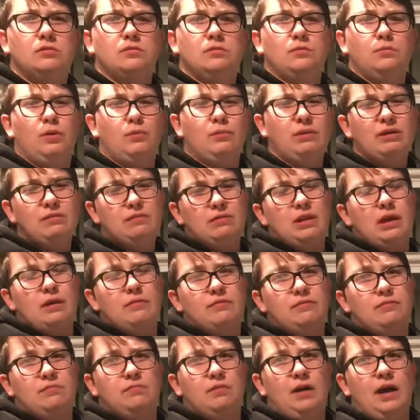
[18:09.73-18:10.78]
well, we have a lot
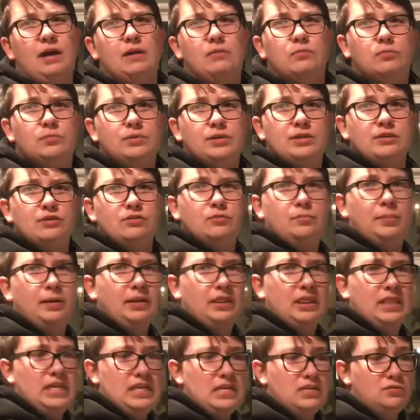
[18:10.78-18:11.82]
of items we use,
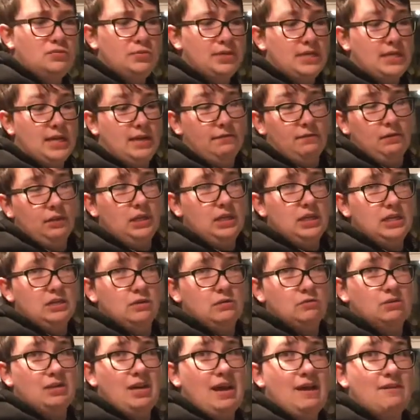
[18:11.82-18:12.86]
but these we definitely
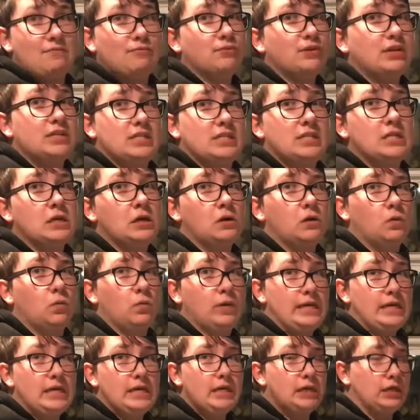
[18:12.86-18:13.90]
use every single
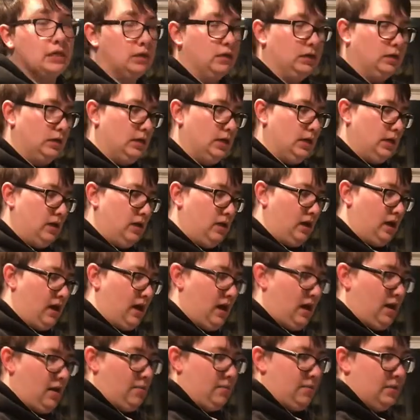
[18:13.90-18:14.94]
week.
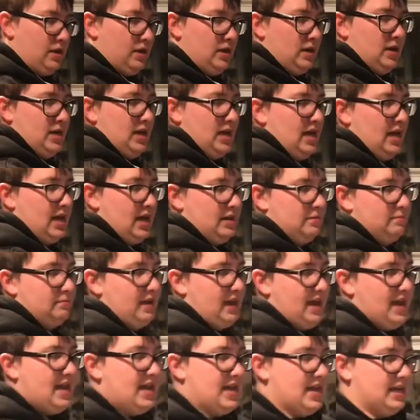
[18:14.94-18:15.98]
And
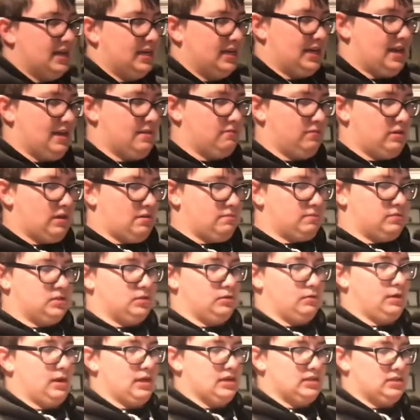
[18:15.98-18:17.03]
my aunt gave them
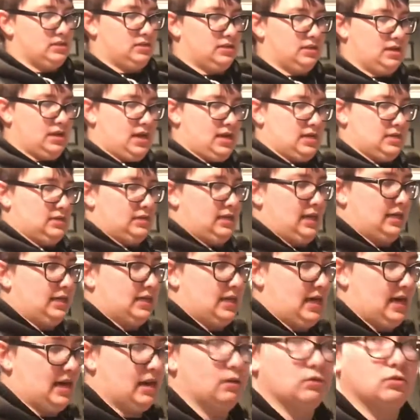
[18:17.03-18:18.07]
to us as like
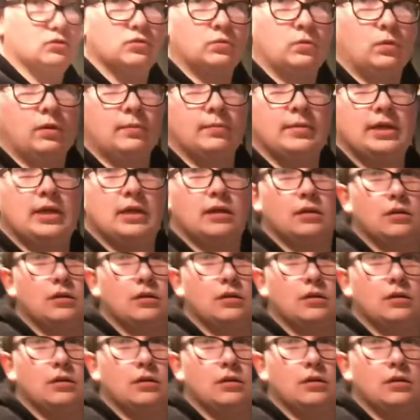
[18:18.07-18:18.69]
a housewarming.